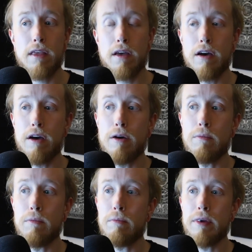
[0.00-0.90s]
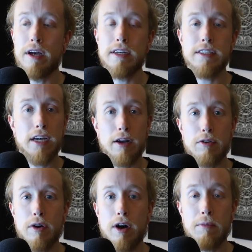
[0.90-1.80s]
Um, because I
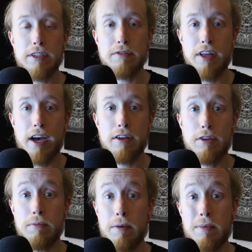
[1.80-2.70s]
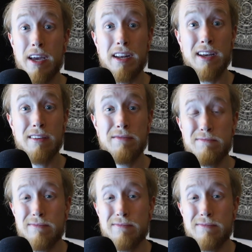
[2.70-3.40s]
don't know how much of that you might be getting